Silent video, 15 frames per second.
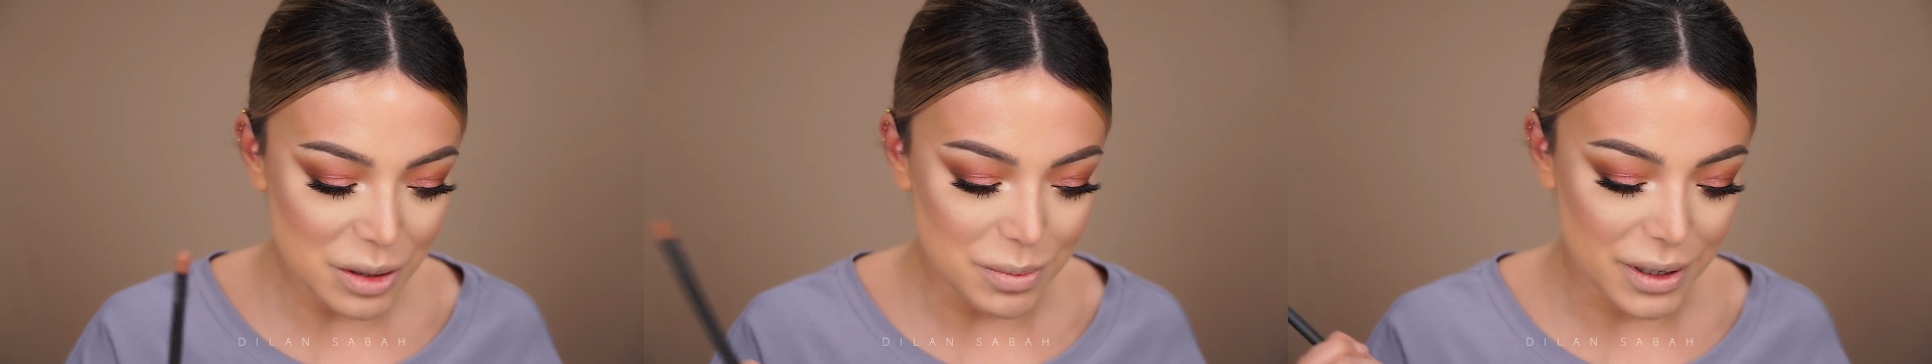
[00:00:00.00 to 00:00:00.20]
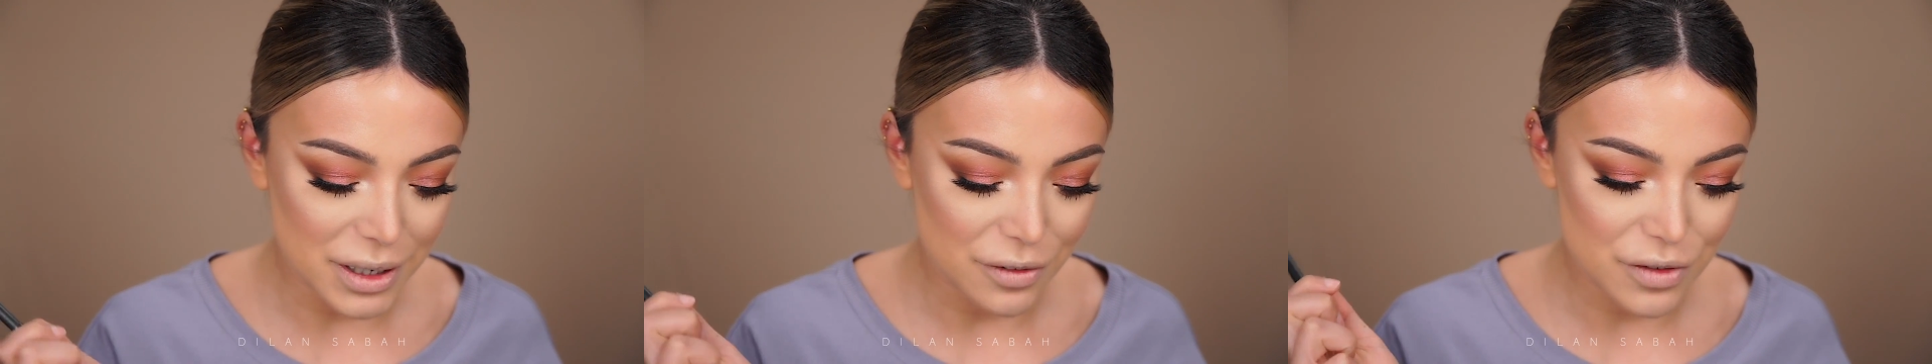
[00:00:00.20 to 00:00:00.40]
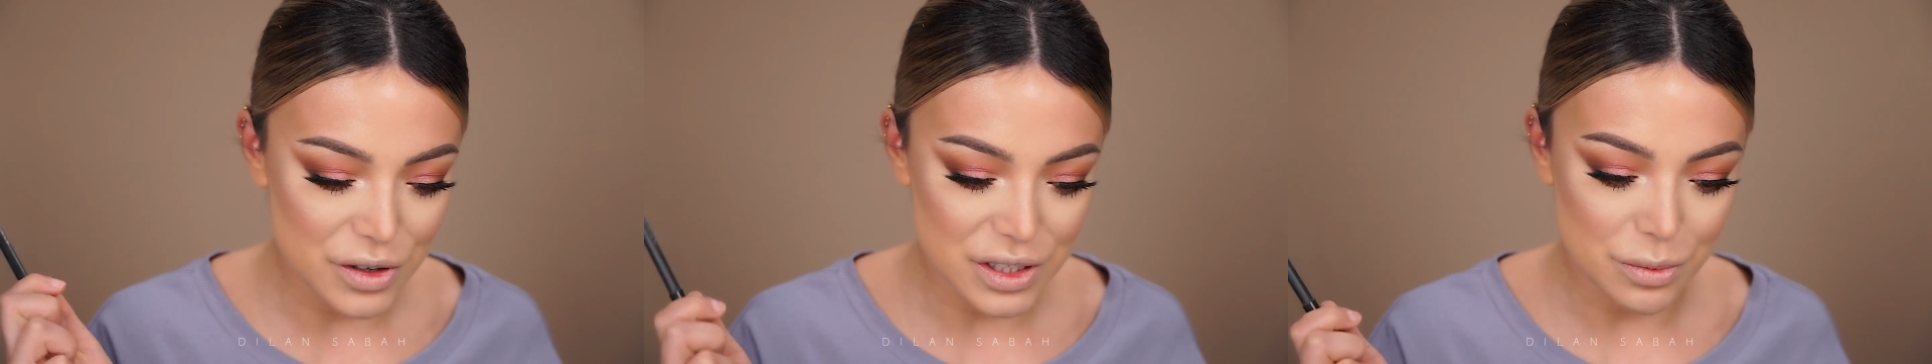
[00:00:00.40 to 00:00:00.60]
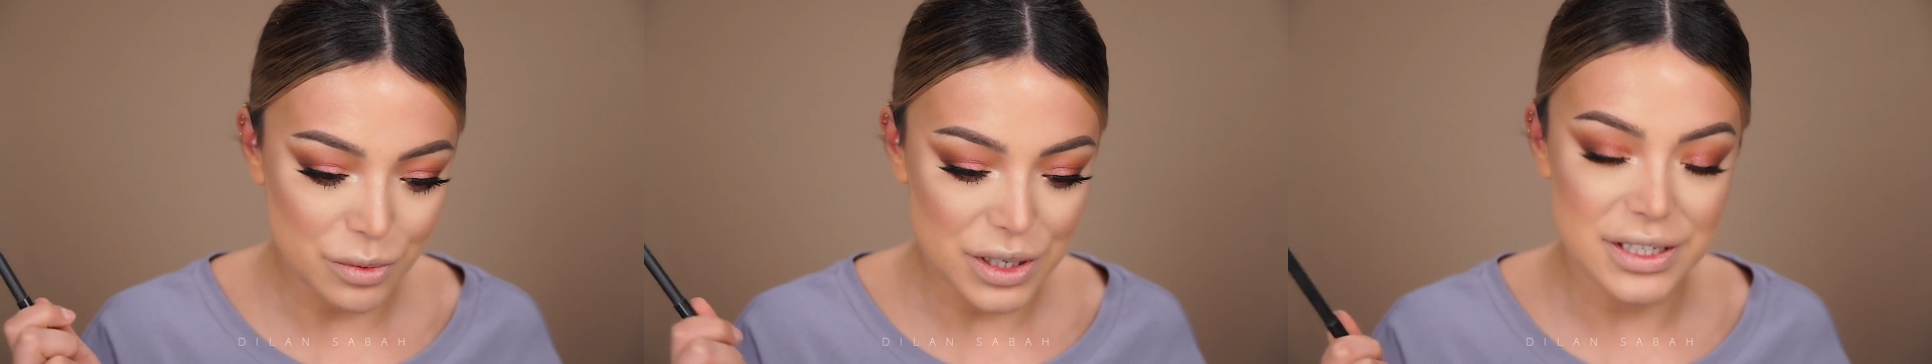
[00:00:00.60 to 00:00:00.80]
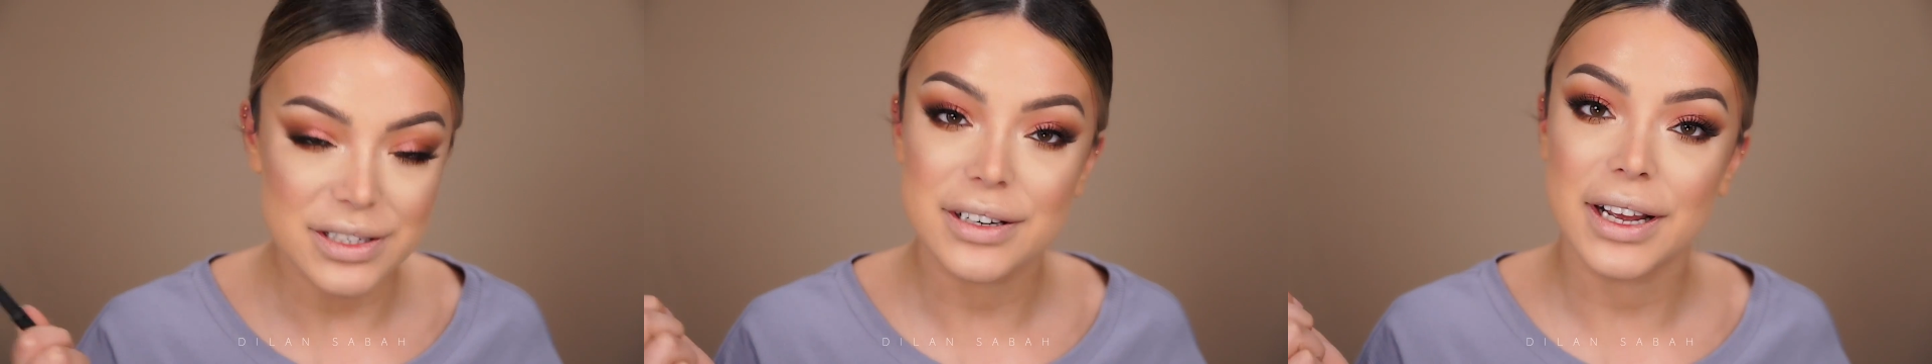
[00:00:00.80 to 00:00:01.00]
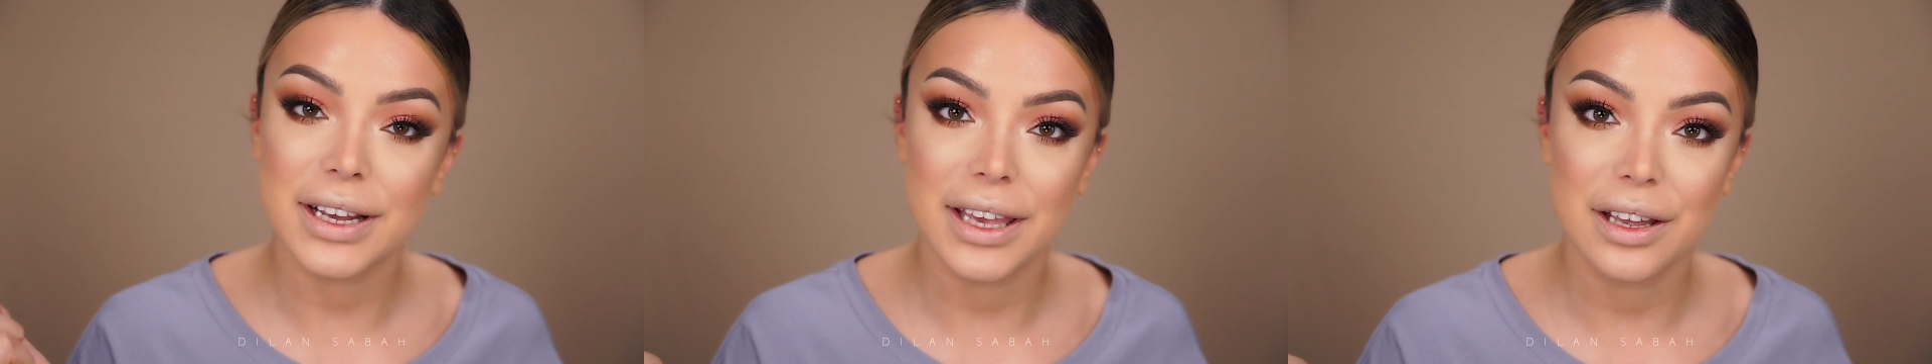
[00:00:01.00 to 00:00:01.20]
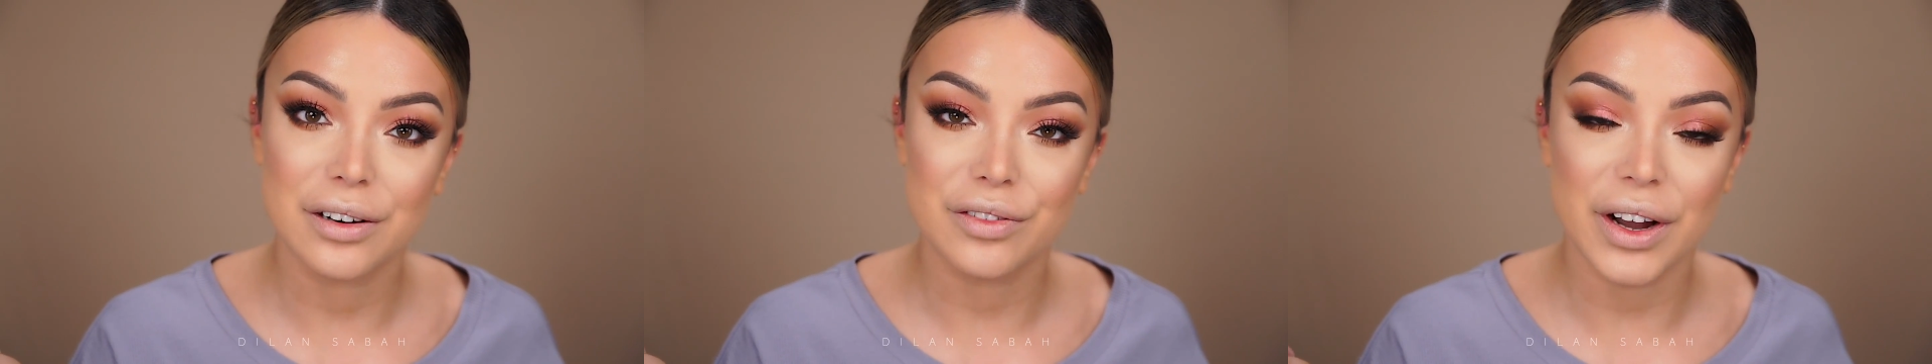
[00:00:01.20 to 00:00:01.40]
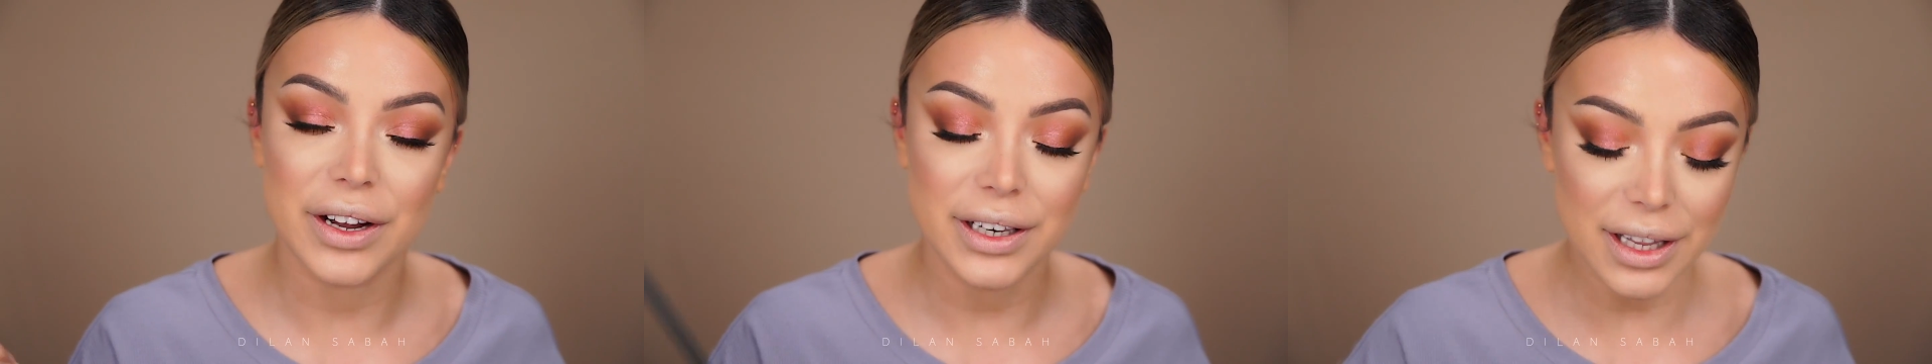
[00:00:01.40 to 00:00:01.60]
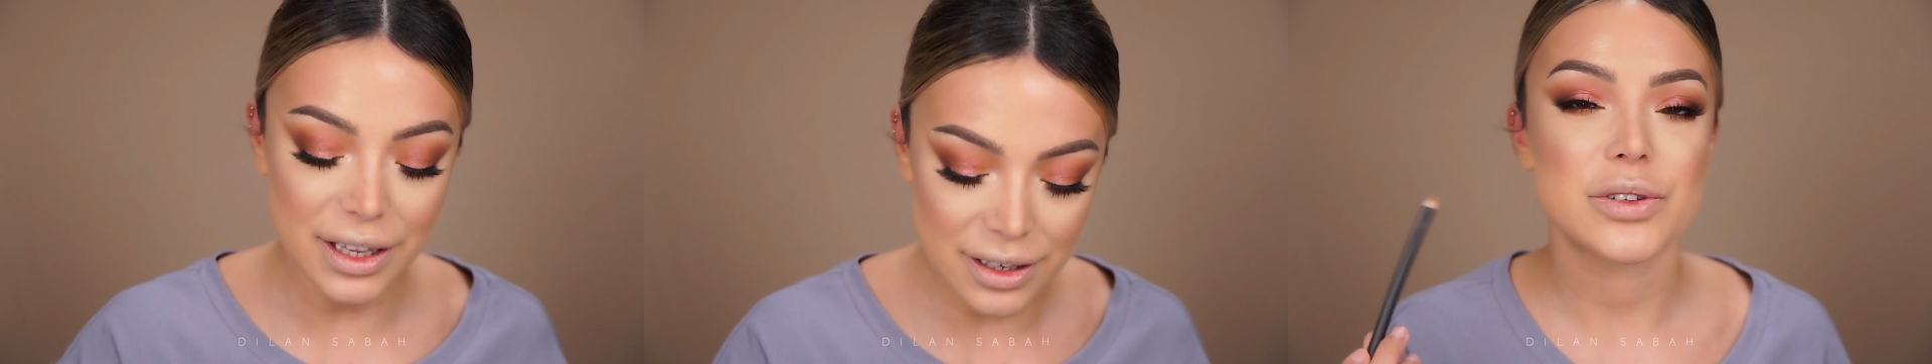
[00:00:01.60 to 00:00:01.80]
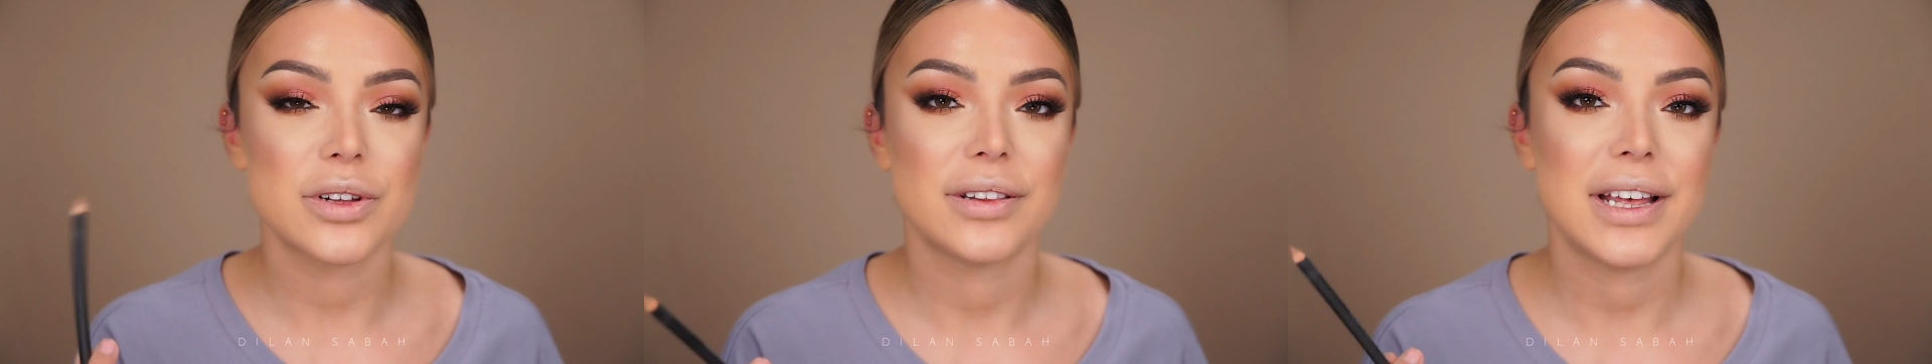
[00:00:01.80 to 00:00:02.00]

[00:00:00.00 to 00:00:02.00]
but for some reason I can't find it.